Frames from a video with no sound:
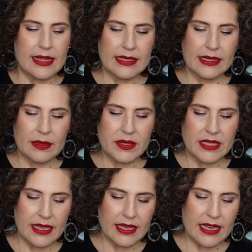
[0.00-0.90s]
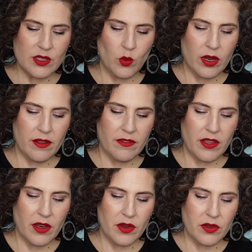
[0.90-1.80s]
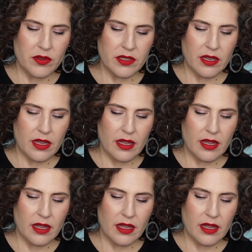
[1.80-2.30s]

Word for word: This lipstick is one of those